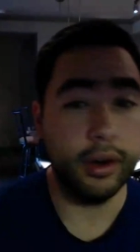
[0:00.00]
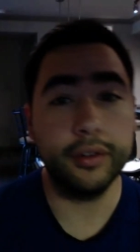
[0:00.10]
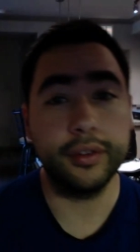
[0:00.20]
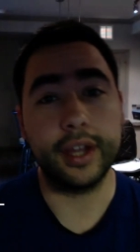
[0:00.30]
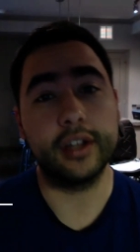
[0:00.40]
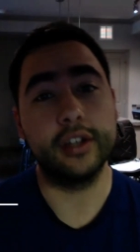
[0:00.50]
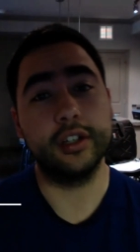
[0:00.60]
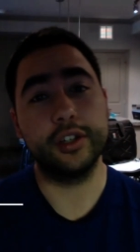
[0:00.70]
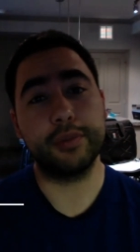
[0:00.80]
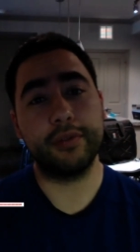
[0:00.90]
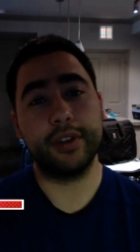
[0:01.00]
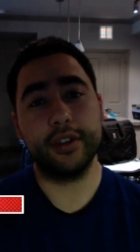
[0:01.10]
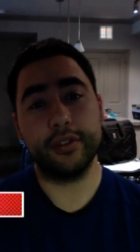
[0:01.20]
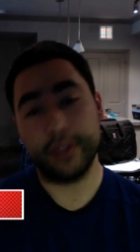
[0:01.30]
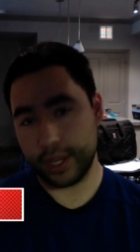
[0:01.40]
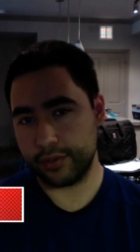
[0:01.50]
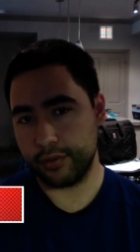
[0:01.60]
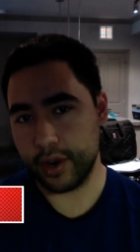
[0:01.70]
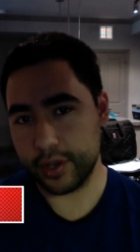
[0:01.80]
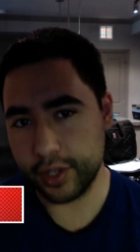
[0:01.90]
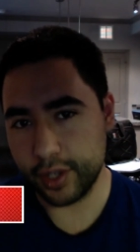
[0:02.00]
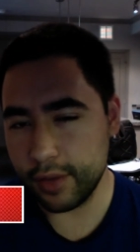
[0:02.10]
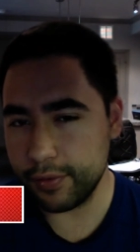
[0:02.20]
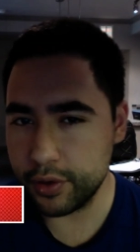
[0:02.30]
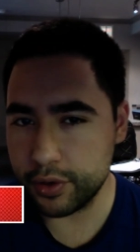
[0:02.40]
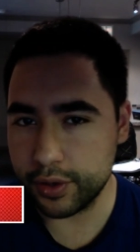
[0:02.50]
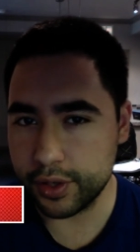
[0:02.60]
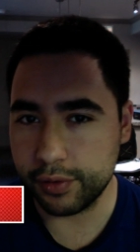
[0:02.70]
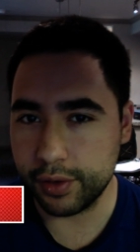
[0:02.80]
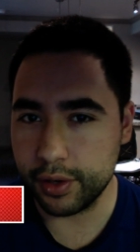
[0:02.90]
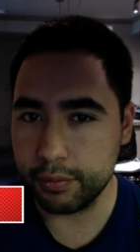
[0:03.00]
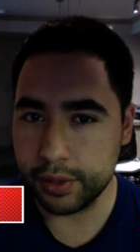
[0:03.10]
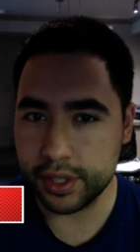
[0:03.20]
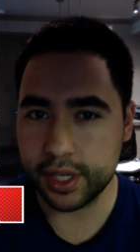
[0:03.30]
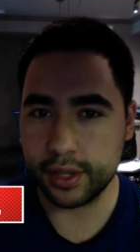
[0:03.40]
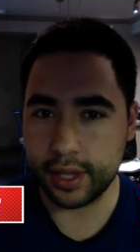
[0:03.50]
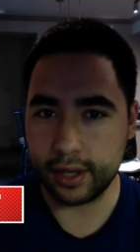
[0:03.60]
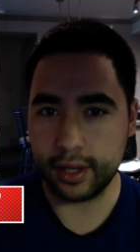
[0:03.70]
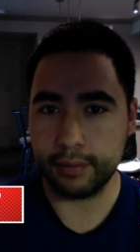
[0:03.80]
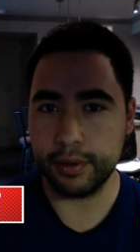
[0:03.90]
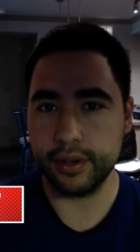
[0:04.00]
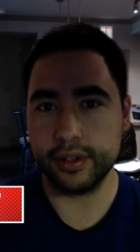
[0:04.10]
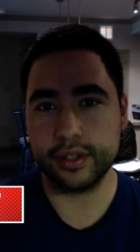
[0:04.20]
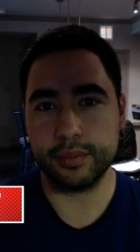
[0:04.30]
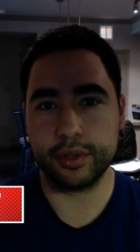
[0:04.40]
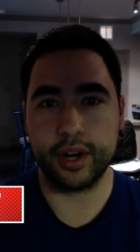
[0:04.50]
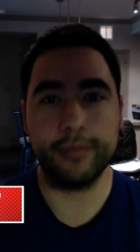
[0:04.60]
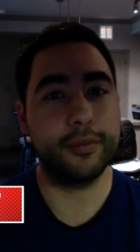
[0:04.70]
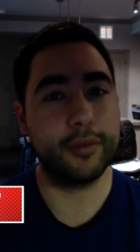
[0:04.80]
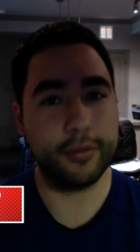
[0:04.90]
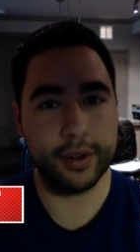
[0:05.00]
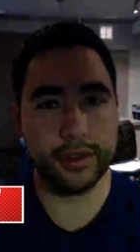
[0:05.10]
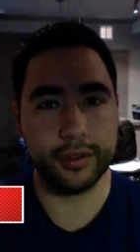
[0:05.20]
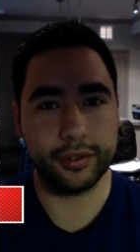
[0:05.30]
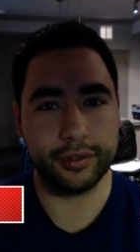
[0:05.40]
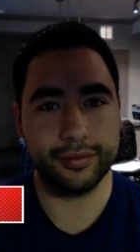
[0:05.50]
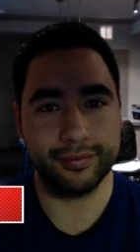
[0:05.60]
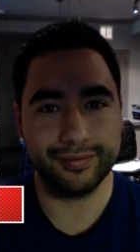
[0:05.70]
Well, that concludes my video. Thanks for watching. If you enjoyed this video, please hit that like button and subscribe for more videos.